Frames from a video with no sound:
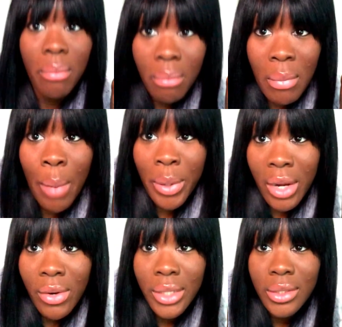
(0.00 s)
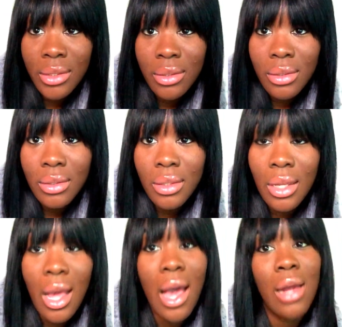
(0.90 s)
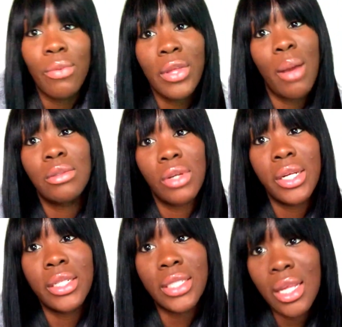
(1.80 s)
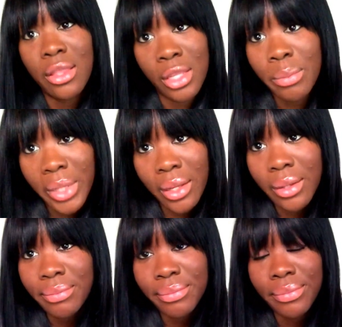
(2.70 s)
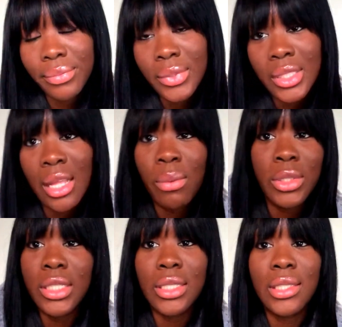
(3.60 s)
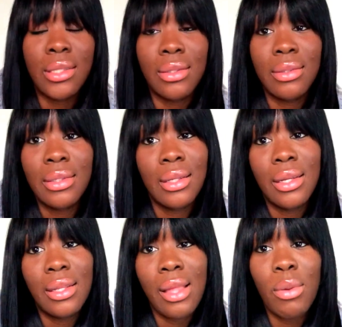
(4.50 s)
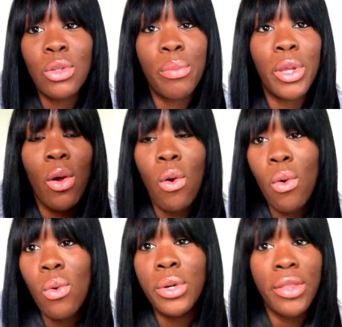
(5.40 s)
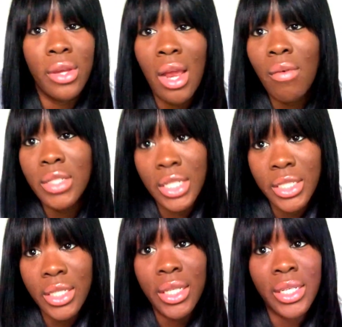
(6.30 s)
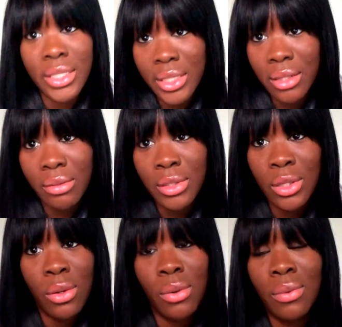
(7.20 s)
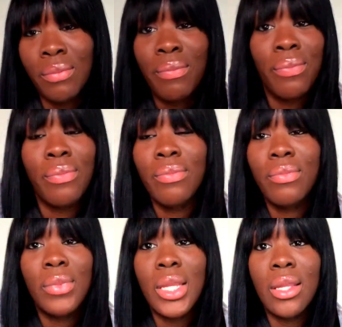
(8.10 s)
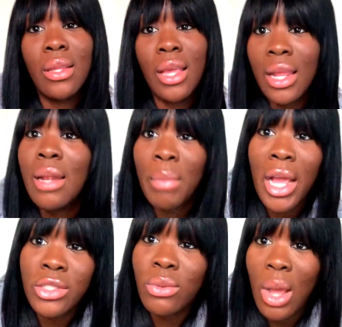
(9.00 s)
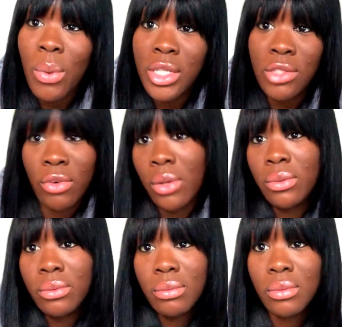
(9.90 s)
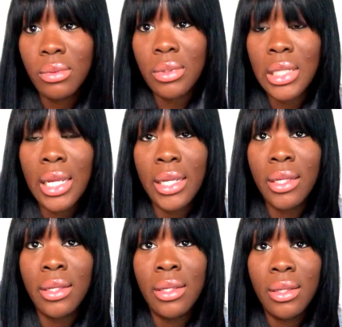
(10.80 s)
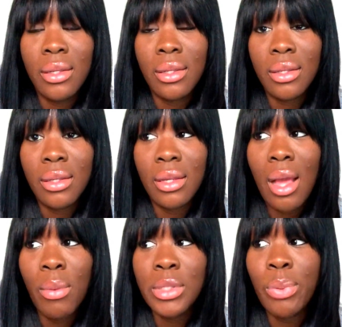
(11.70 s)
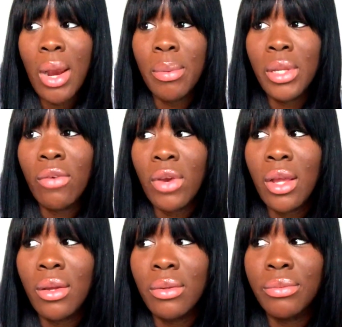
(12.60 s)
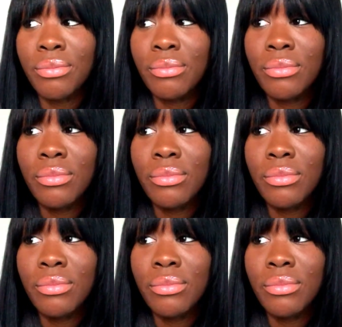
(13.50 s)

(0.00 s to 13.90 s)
my parents, I don't think I was ready to tell them yet. That was going to be a whole nother conversation in itself. So, and mind you, I was grown. Like, I was probably around